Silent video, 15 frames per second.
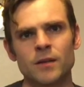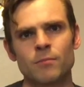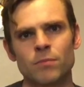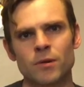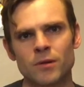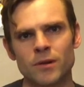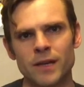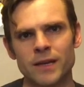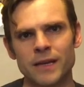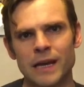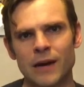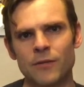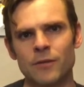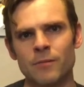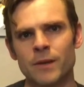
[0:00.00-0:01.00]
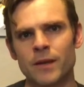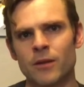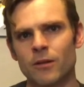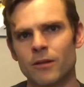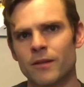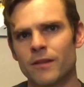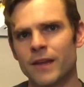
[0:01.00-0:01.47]
Berlin down the
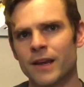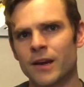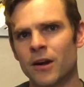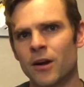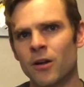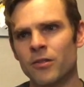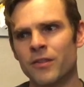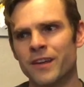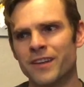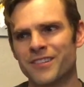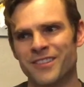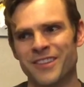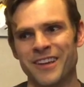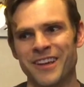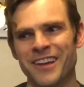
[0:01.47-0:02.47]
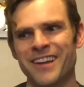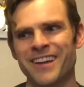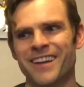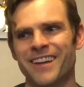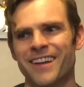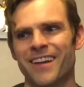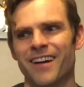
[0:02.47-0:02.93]
middle. They called this the